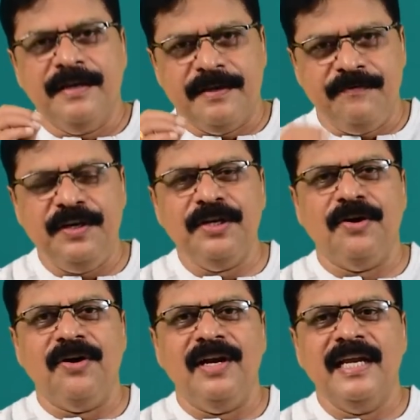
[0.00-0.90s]

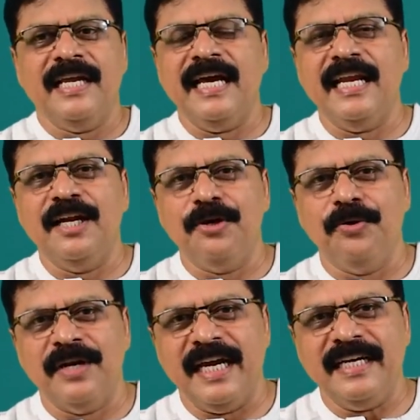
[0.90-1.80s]
Phenol can
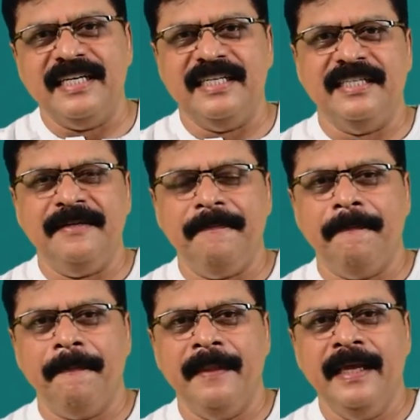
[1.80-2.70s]
undergo nitration.
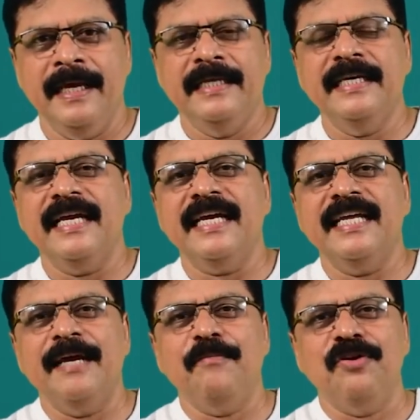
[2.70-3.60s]
Here
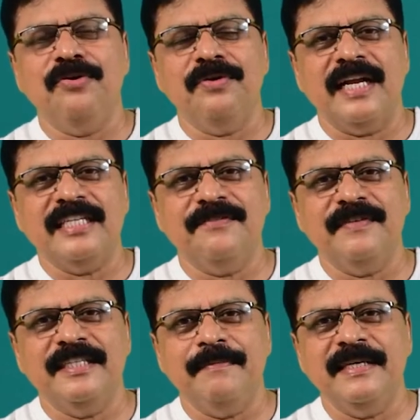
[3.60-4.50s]
again I want to
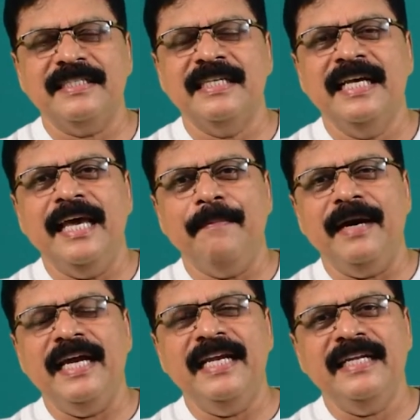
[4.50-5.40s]
classify them as a
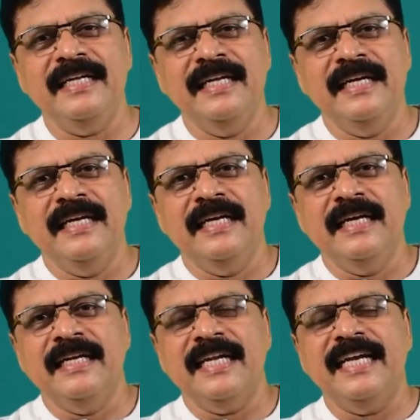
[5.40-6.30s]
mild
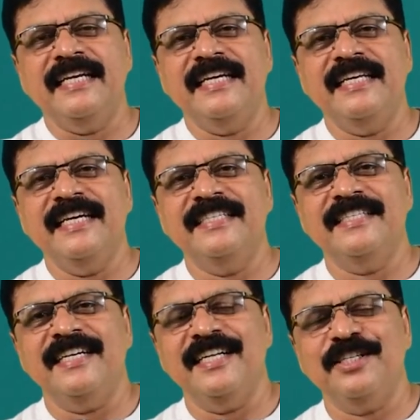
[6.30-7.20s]
nitrating
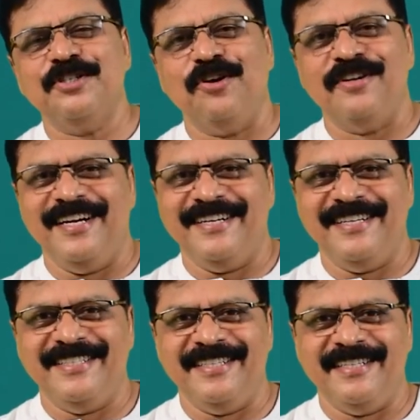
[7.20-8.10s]
agent and a strong
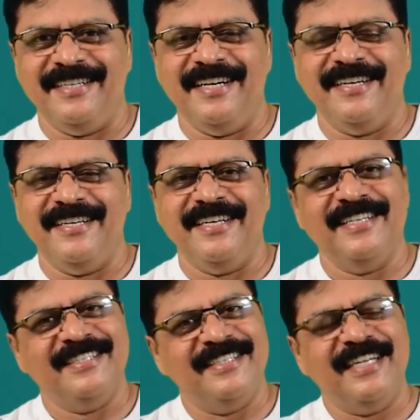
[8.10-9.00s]
nitrating
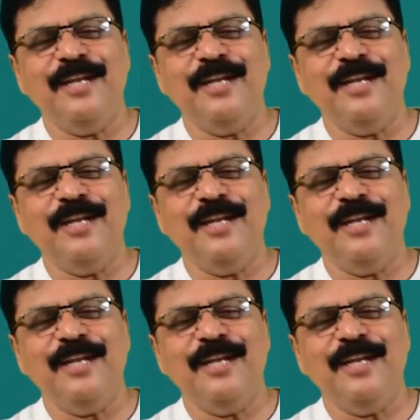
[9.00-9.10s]
agent.